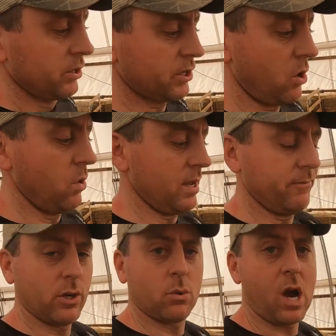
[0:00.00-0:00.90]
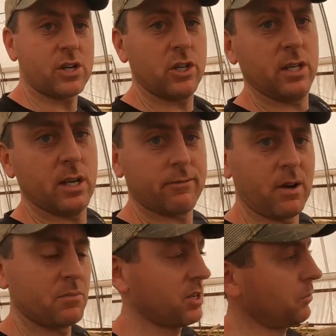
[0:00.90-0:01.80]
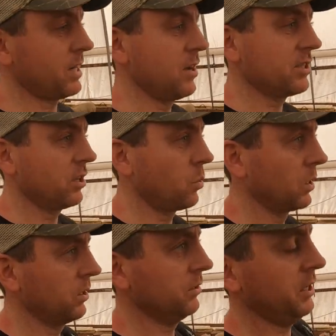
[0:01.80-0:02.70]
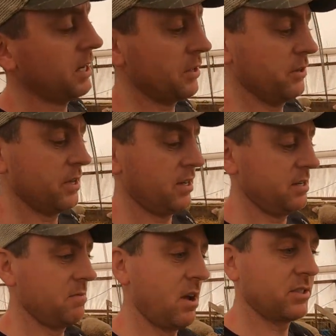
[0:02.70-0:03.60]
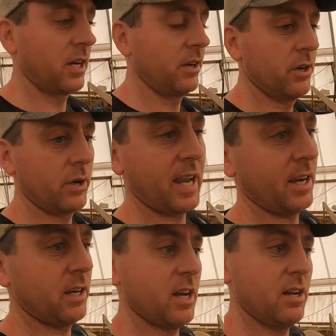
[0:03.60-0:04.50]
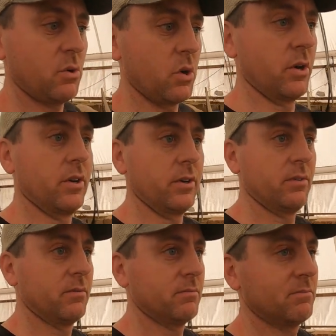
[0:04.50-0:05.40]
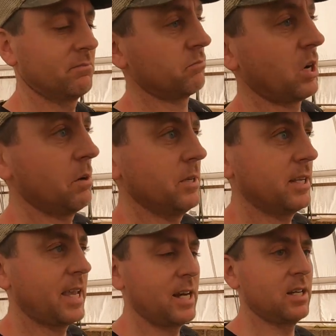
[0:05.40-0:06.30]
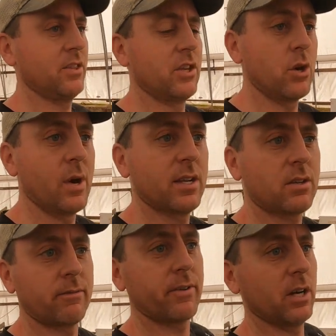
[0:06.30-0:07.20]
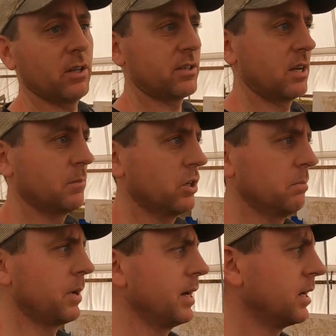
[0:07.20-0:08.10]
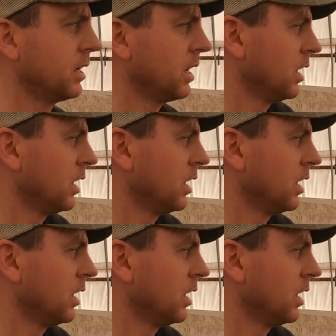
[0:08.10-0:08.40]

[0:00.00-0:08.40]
So if you're watching from somewhere else in the world other than Ontario, Canada, or probably Canada and the U S are fairly similar, but